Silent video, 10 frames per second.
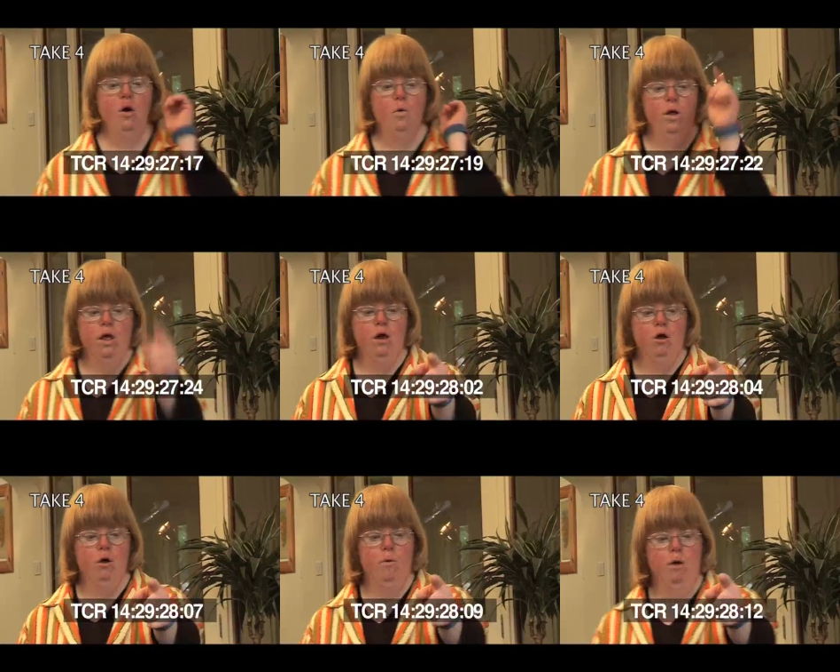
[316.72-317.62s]
When I
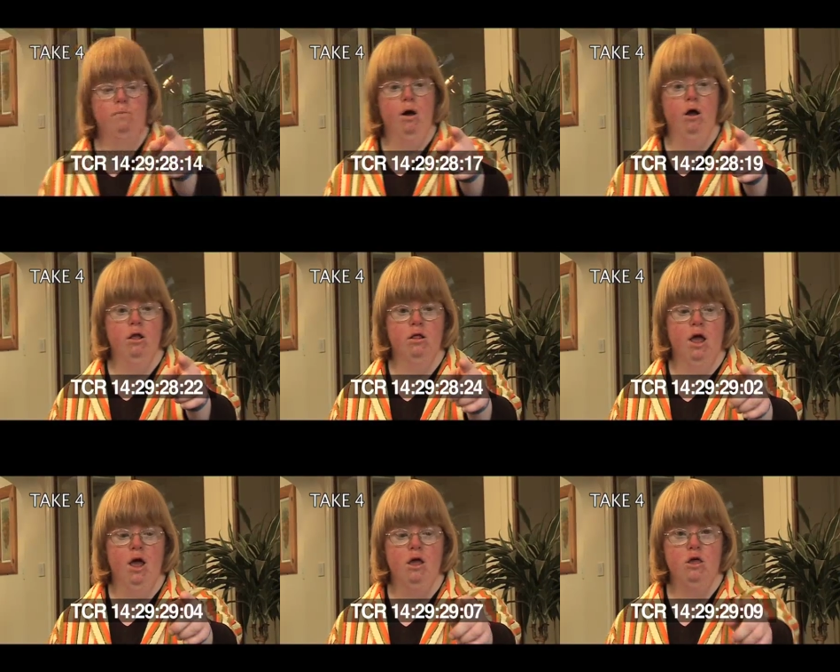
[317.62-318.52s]
go away on my
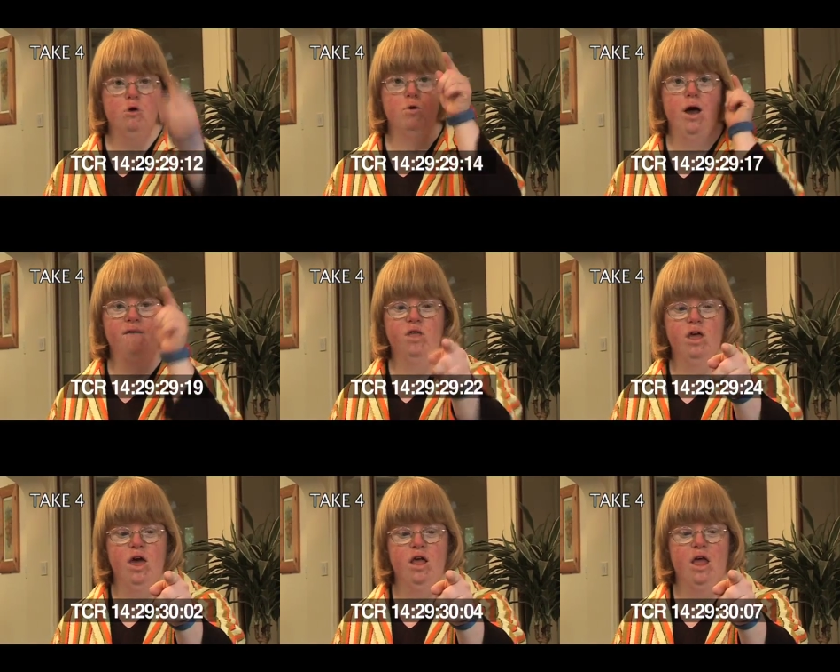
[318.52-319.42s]
holiday, you have to
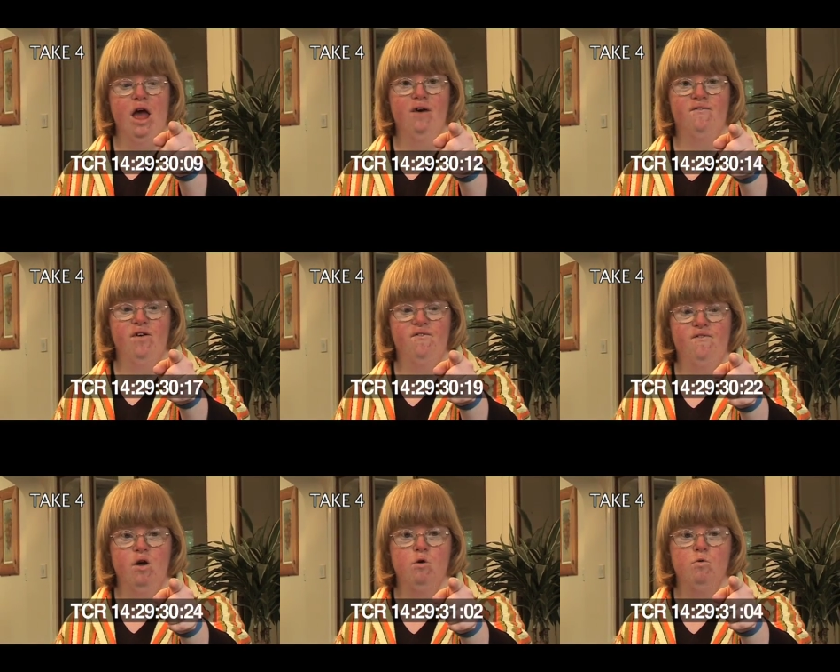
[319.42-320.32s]
eat healthy
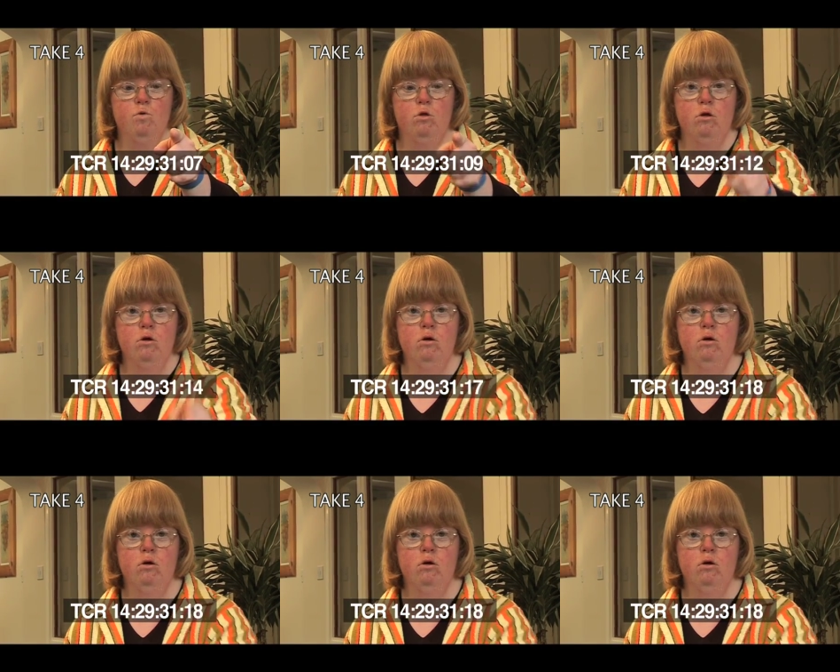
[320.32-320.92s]
food.